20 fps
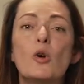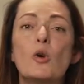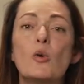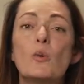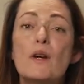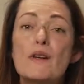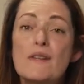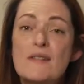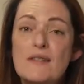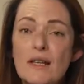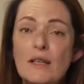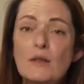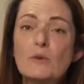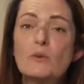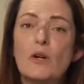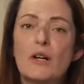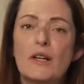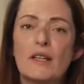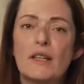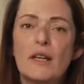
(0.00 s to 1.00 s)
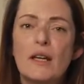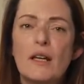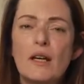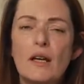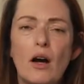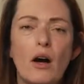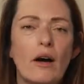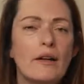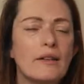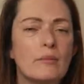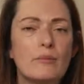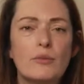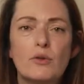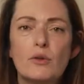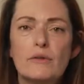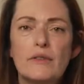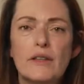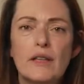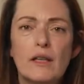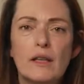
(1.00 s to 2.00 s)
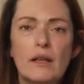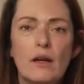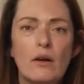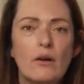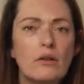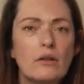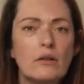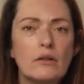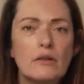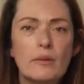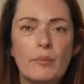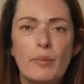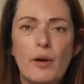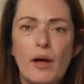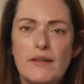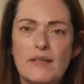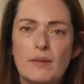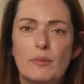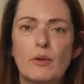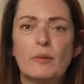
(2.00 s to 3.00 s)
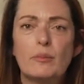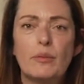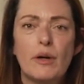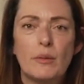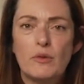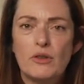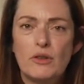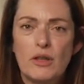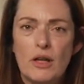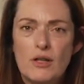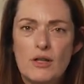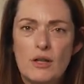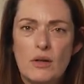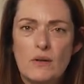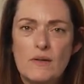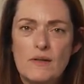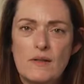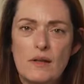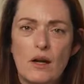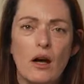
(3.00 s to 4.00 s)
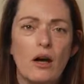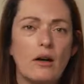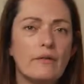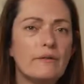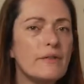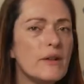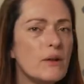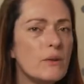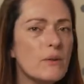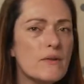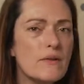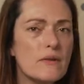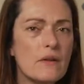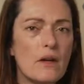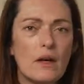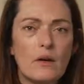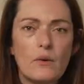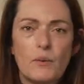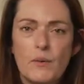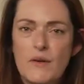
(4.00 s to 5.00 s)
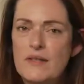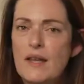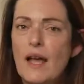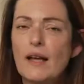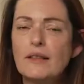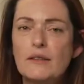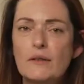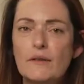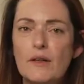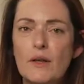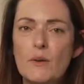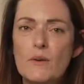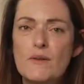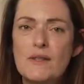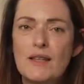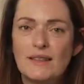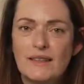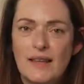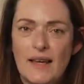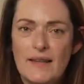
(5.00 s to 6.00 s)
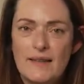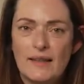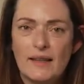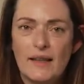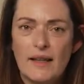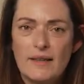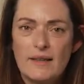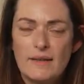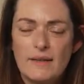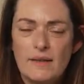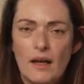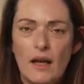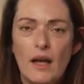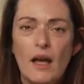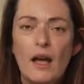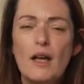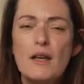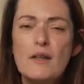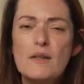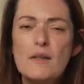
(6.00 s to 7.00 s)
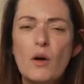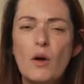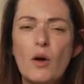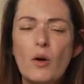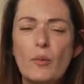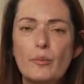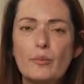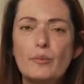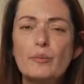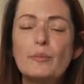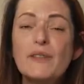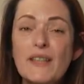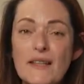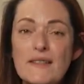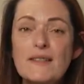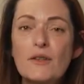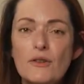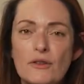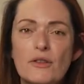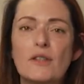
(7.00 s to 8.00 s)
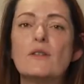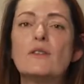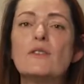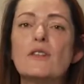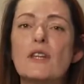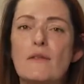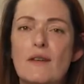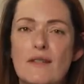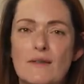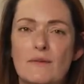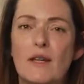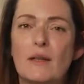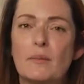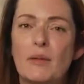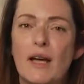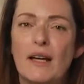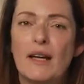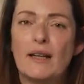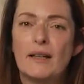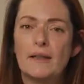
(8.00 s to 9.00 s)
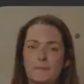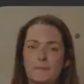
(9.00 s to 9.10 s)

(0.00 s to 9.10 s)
We are still working on improving all the possible permutations of views, recycler views, and lazy lists, so please continue to give us feedback.